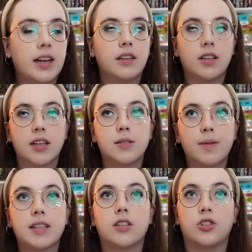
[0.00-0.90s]
It does
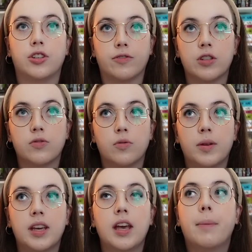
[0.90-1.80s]
make such a difference for
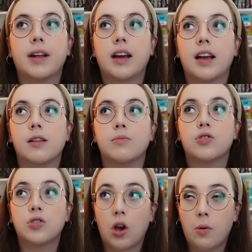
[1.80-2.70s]
me, but I am
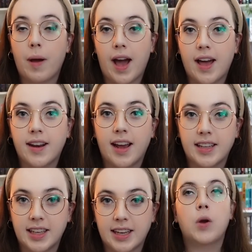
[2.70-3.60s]
so bad
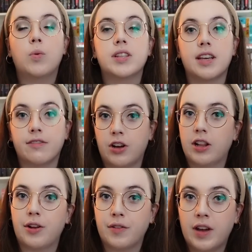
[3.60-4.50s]
at, like, once I
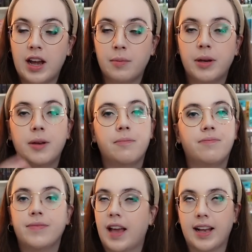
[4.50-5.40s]
fall out of a habit,
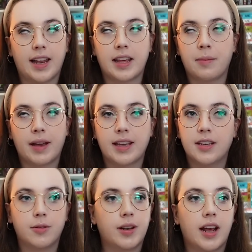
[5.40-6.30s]
I gotta get back
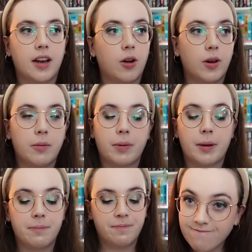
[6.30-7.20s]
into it. I know it, but